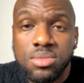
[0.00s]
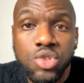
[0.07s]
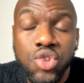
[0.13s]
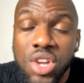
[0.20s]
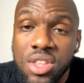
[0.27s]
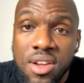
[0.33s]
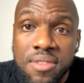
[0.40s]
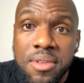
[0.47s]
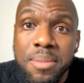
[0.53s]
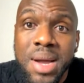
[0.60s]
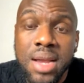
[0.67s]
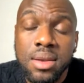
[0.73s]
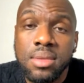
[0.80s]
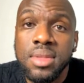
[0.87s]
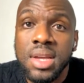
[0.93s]
Straight off the
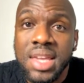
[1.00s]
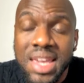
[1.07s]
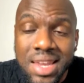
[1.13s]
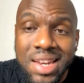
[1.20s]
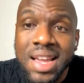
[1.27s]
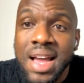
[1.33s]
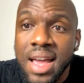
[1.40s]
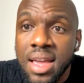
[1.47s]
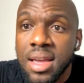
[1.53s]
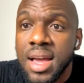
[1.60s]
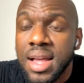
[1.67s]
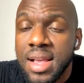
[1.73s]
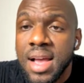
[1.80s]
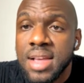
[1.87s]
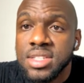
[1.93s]
bat, the kit guy
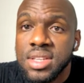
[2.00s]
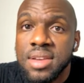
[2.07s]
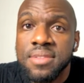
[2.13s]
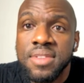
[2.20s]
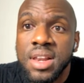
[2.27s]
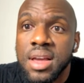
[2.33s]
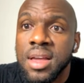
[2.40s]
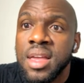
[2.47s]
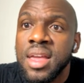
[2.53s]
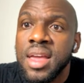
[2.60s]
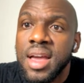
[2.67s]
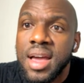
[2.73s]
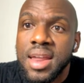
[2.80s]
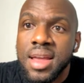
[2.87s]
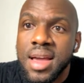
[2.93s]
at Aston Villa,
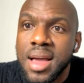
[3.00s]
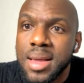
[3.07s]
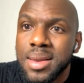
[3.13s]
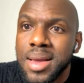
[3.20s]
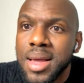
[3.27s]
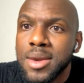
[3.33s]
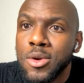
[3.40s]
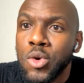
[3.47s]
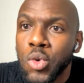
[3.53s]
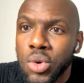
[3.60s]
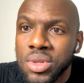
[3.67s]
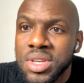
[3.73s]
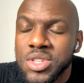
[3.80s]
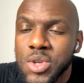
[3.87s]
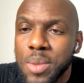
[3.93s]
and I'll look
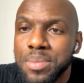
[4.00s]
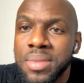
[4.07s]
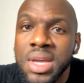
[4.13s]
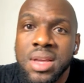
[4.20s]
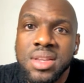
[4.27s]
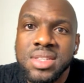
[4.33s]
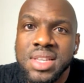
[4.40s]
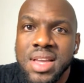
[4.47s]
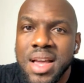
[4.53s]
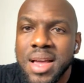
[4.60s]
this up because